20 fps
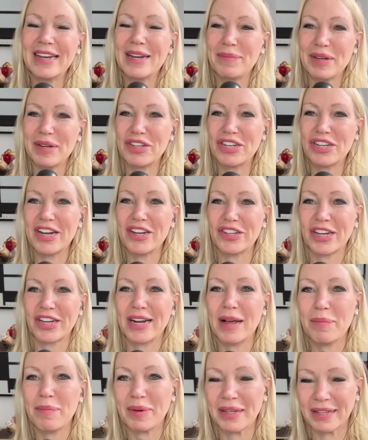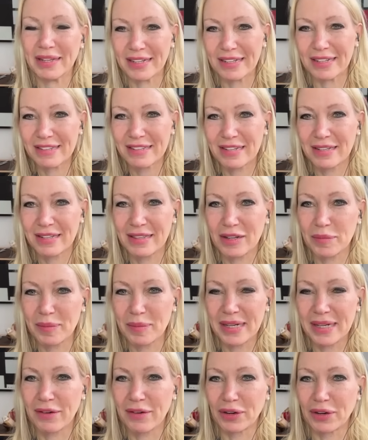he'd be changing it up at least. There'd
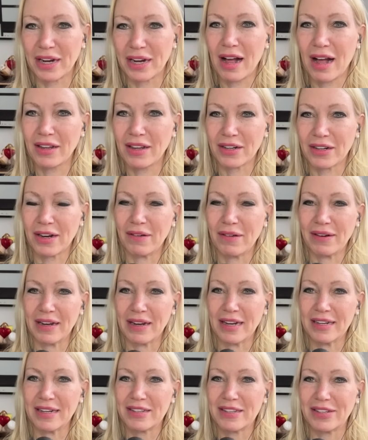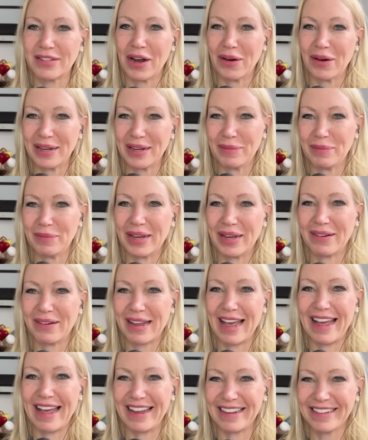be a different color. He'd be
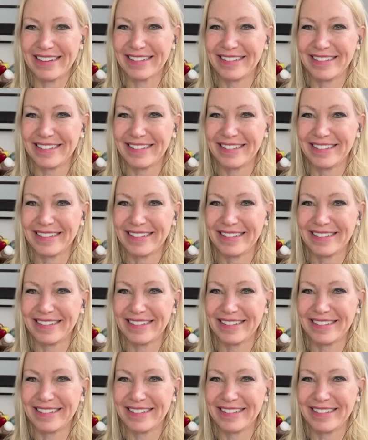okay.